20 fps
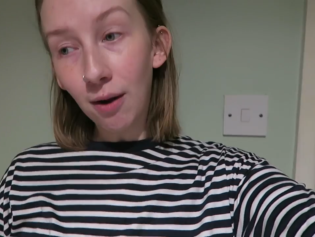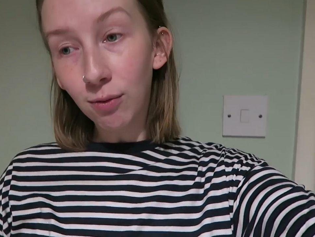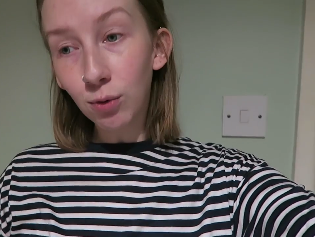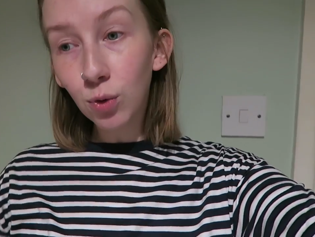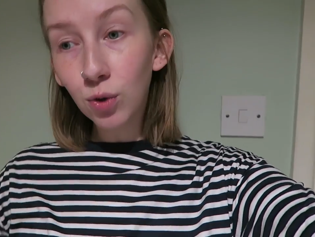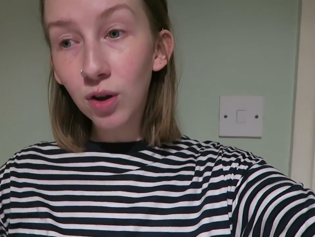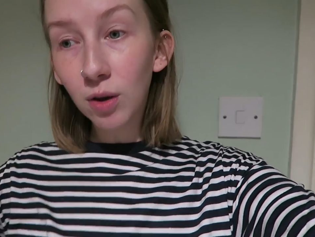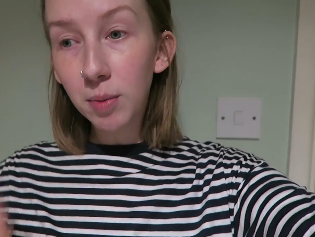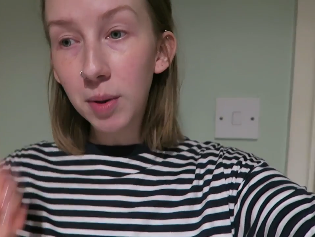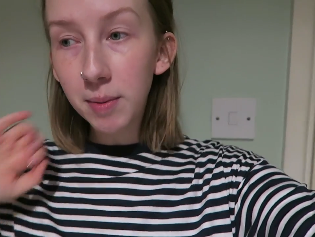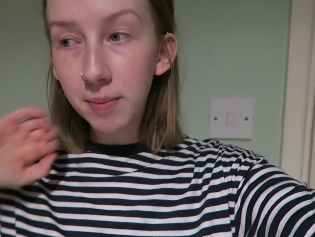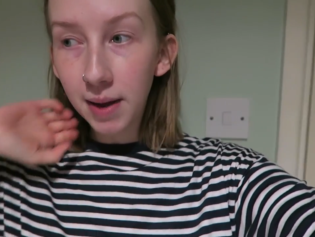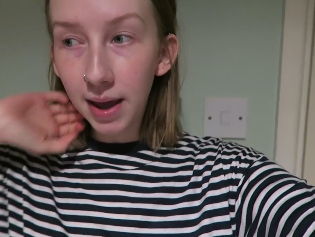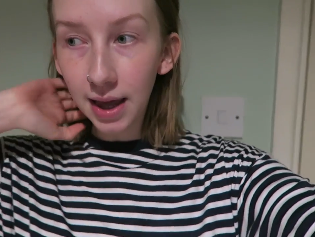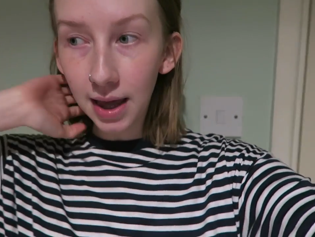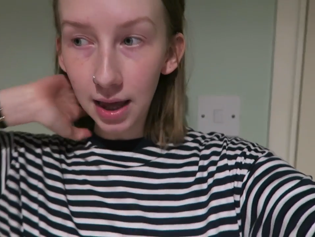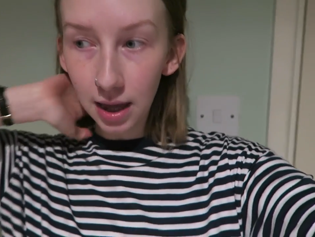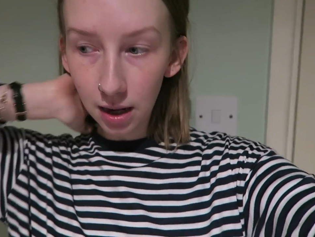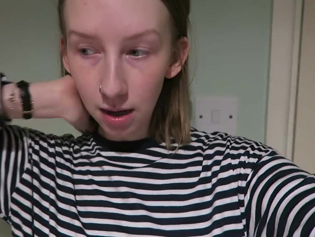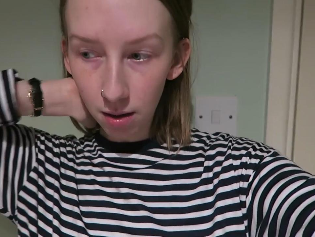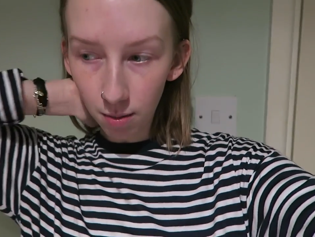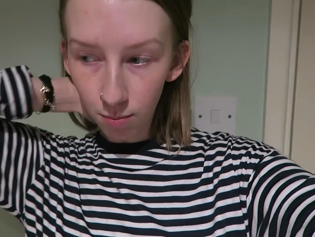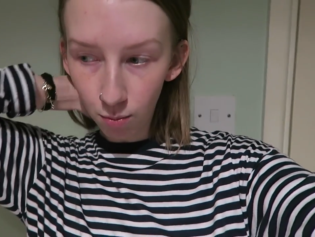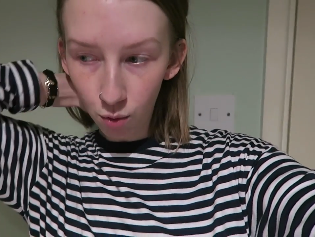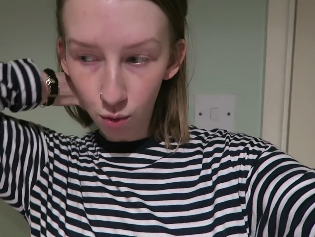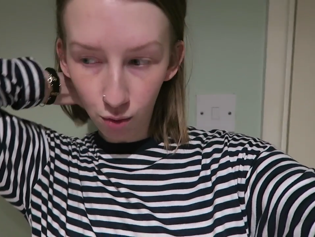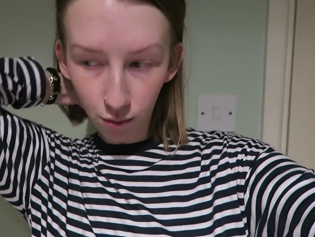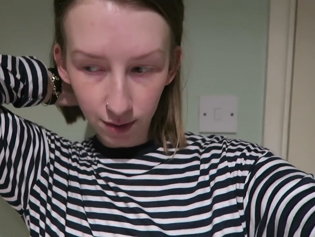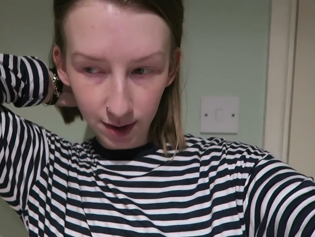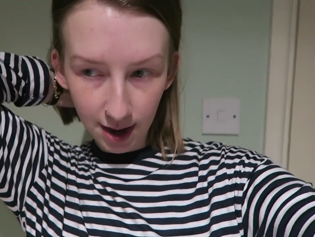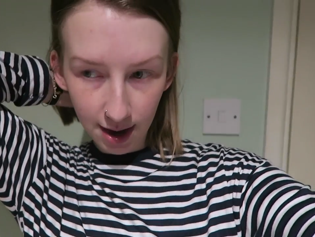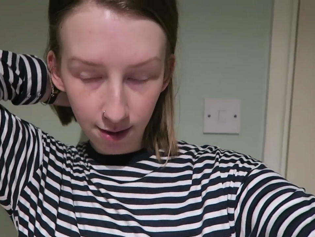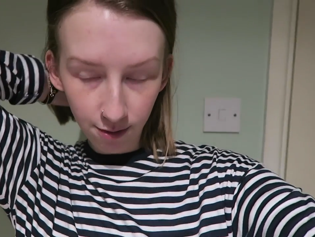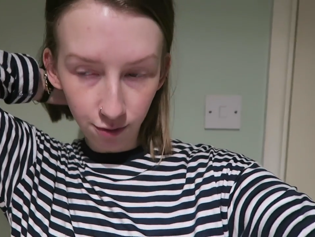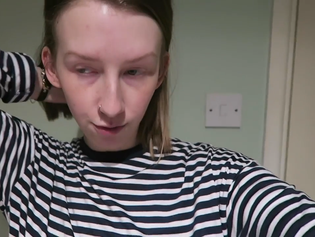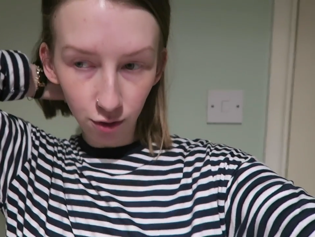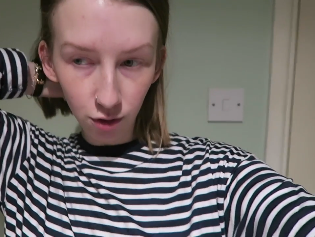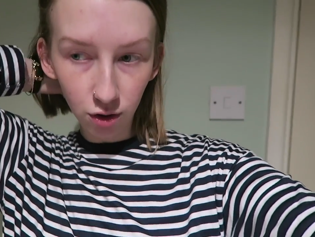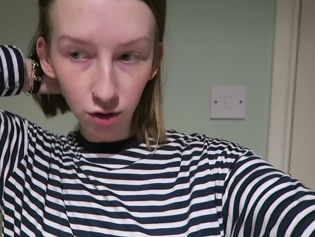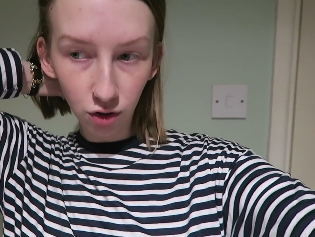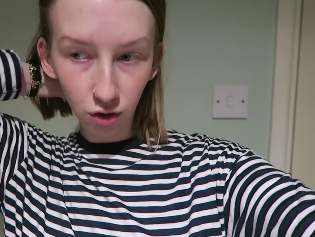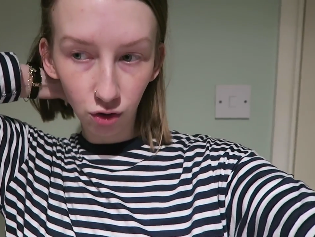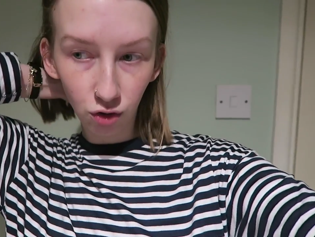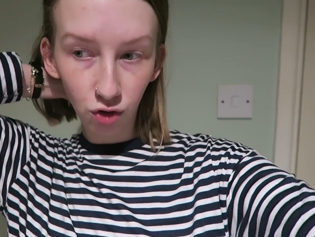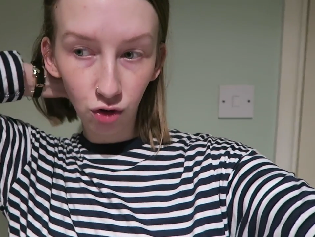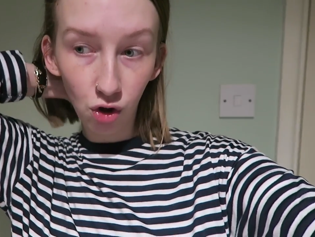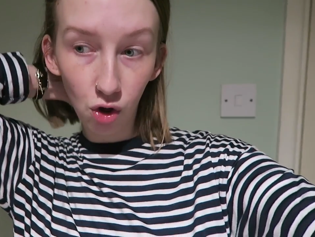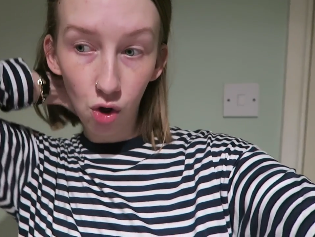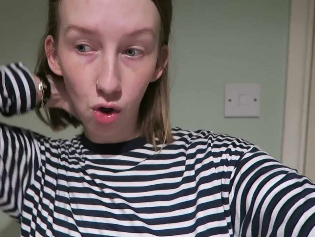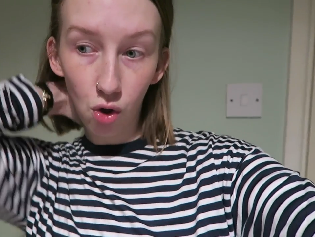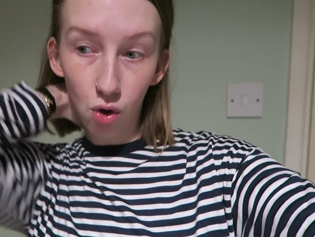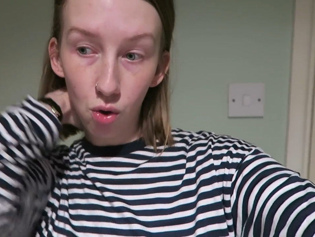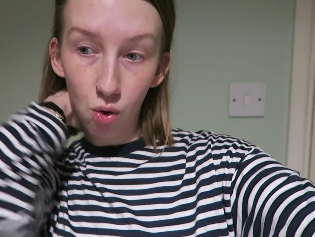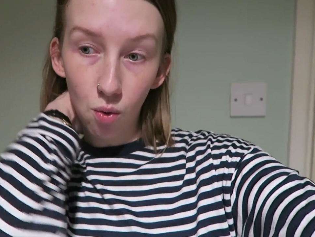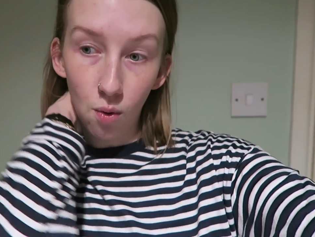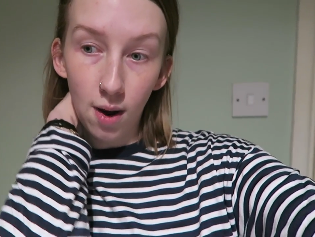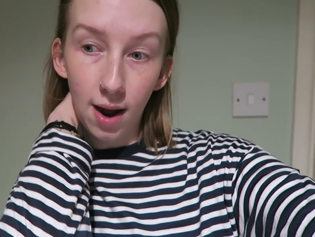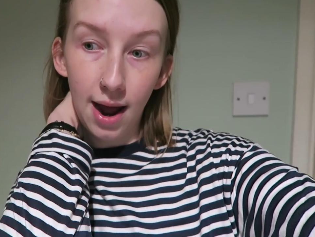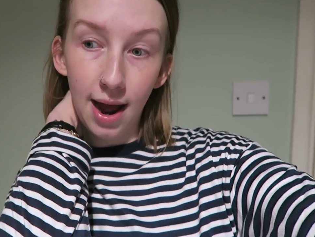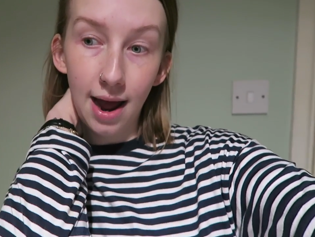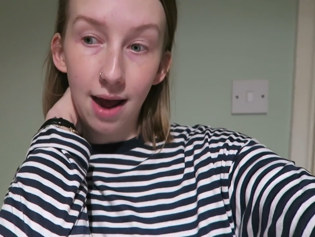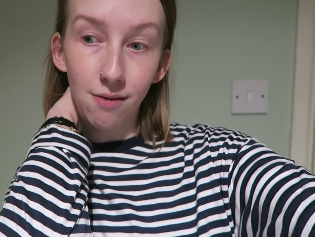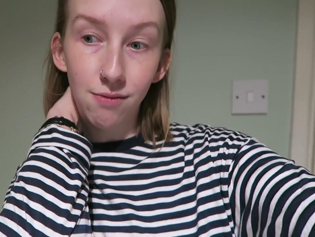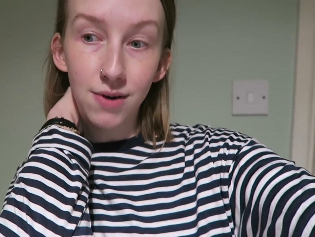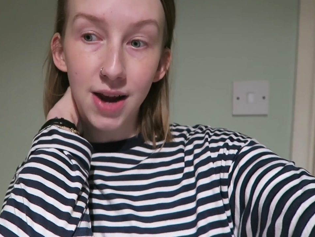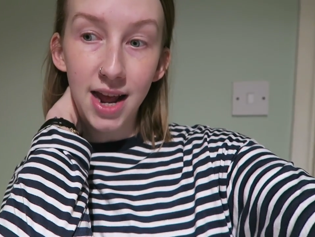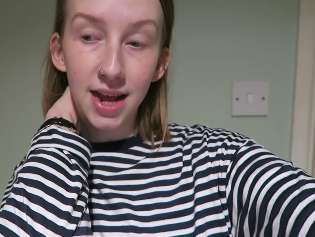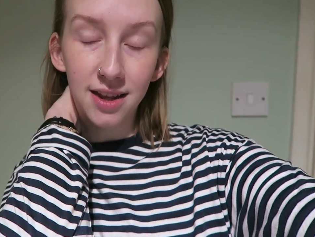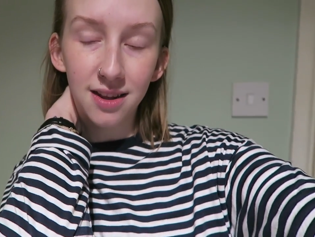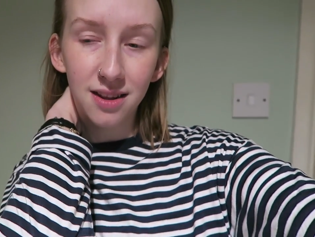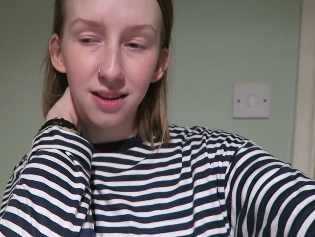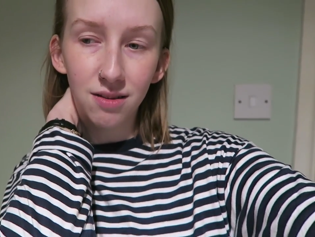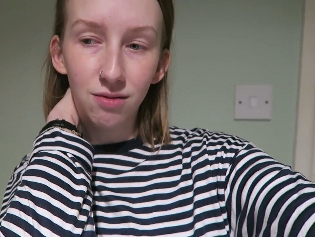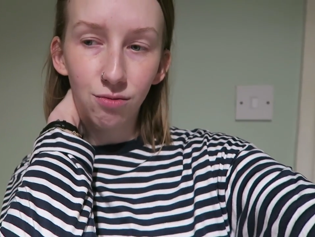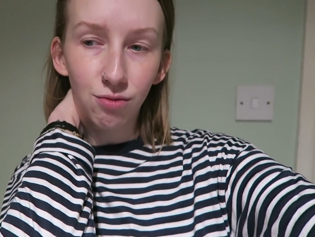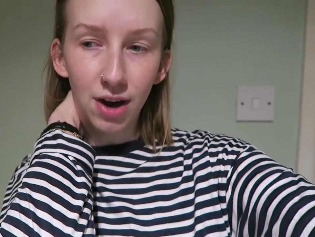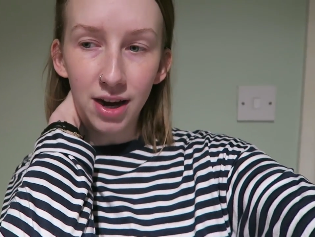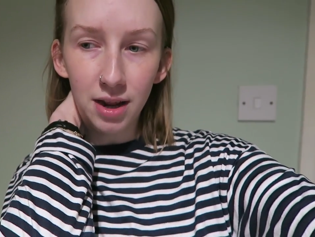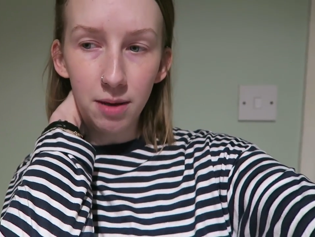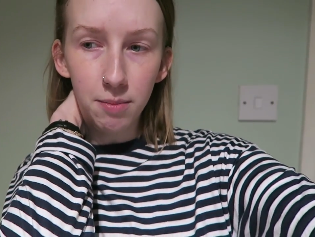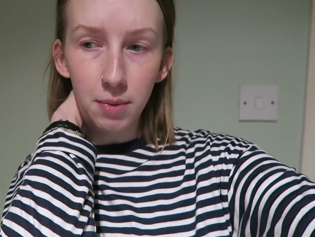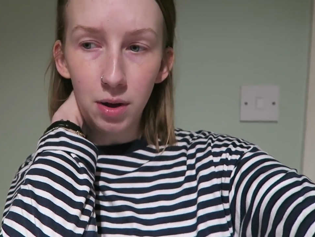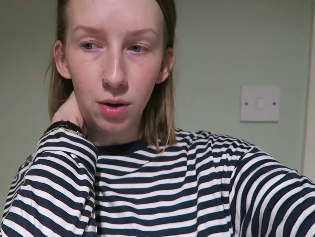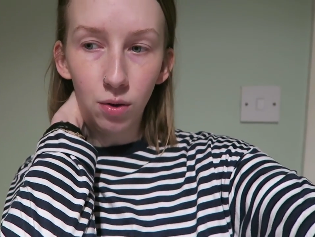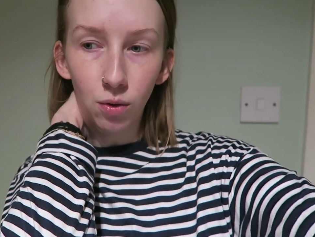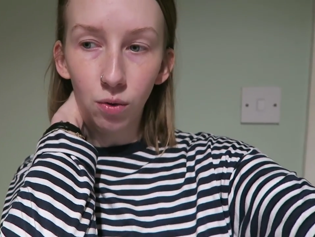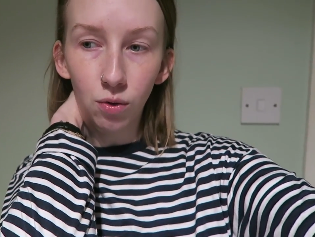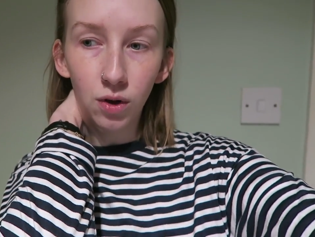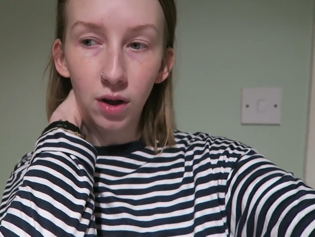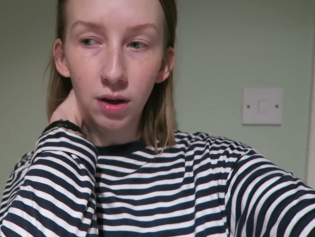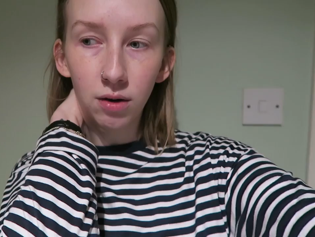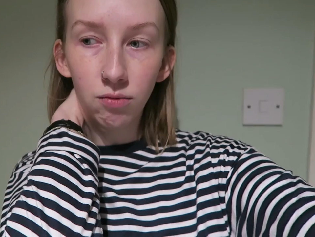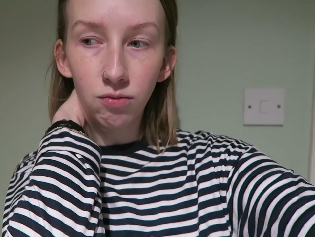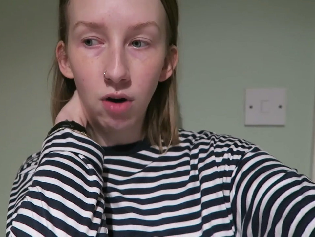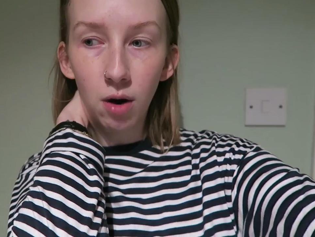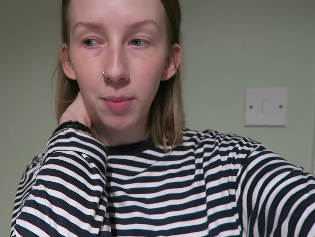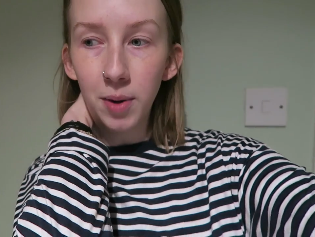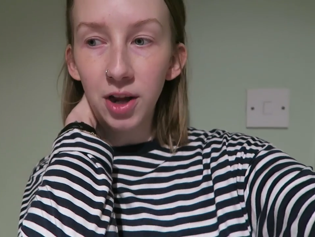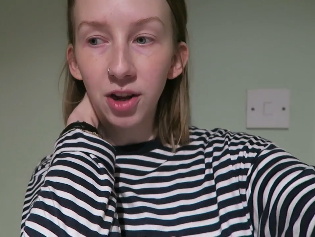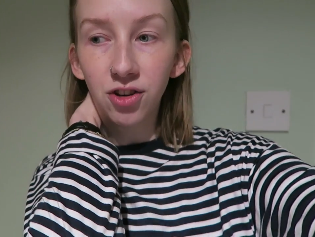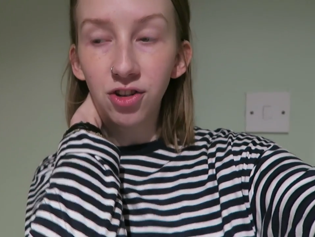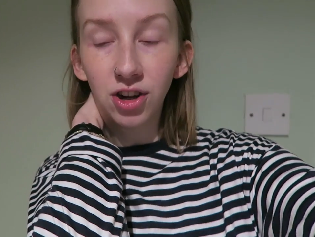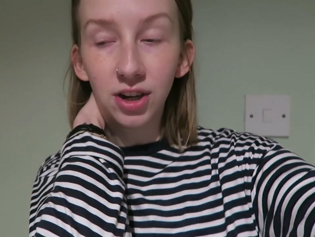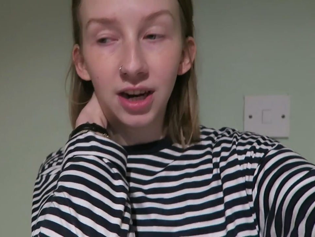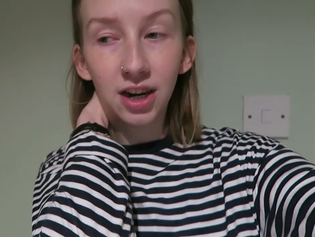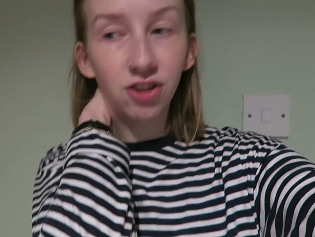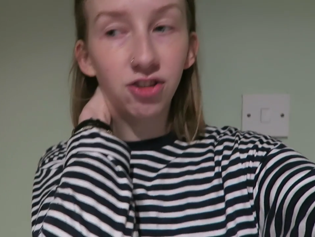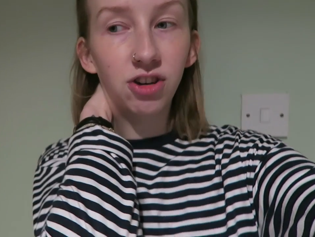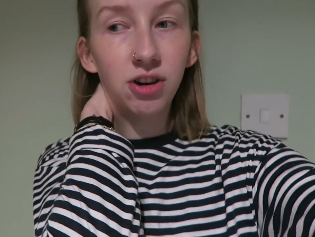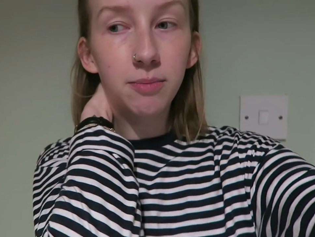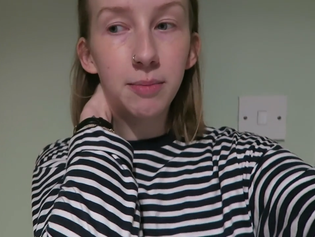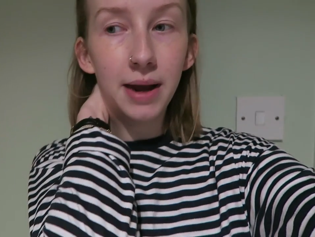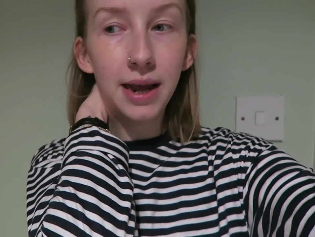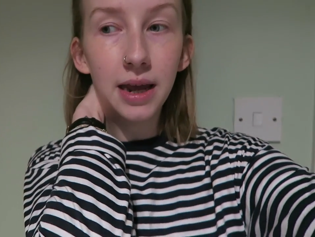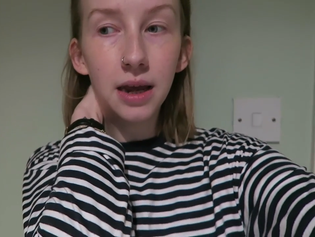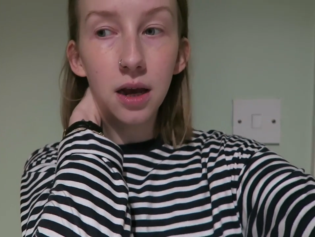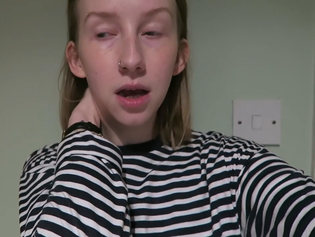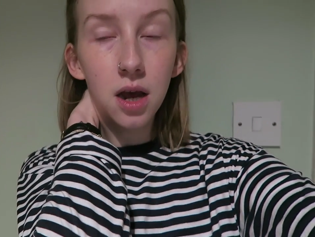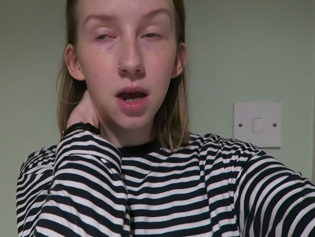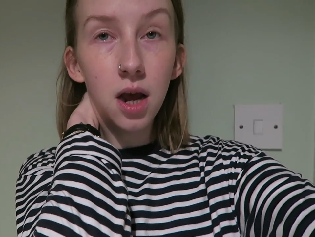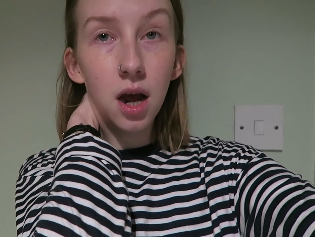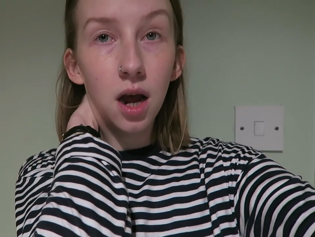I've also been making more of an effort to have less ready meals and rubbish and actually make